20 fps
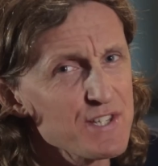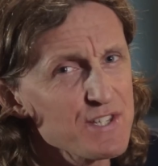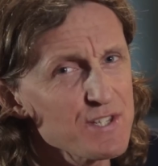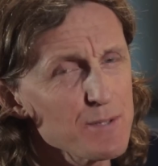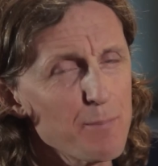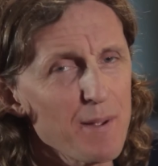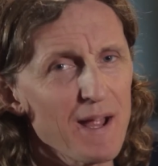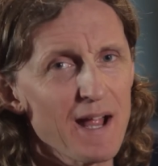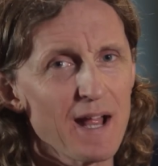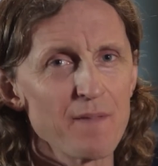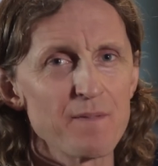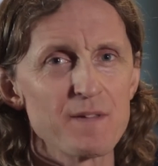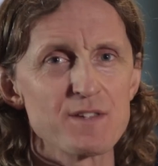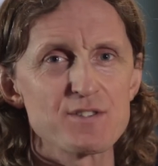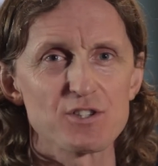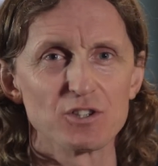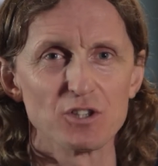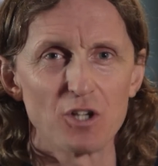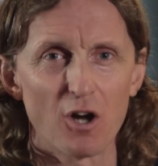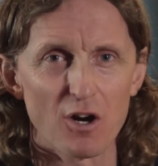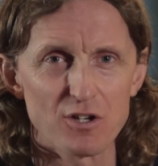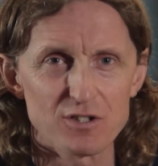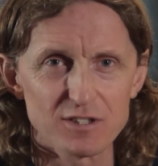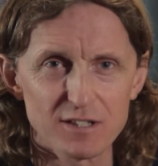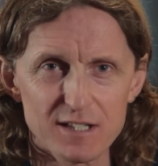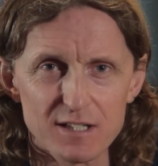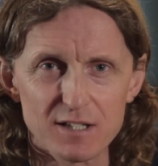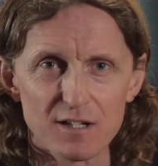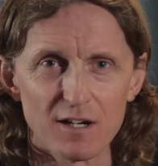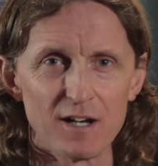is a band that's largely
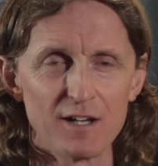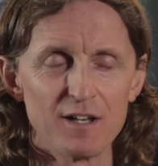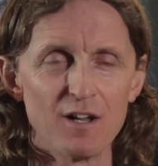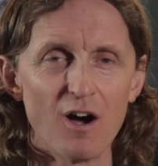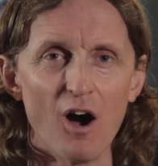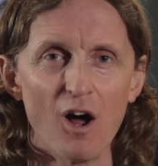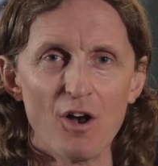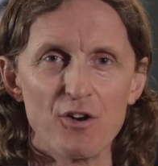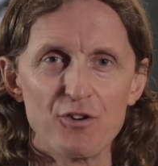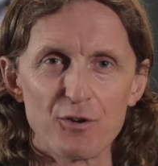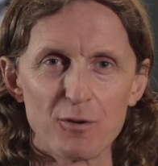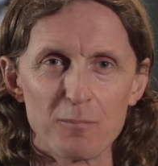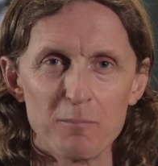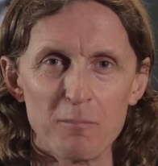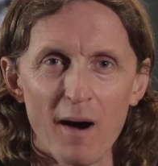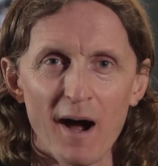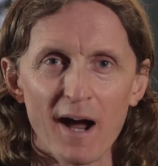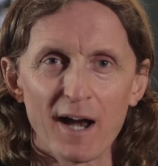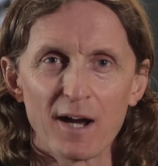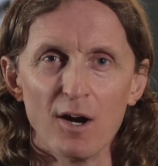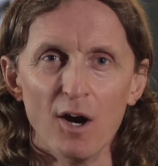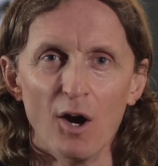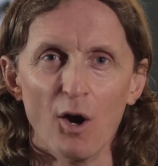gone under my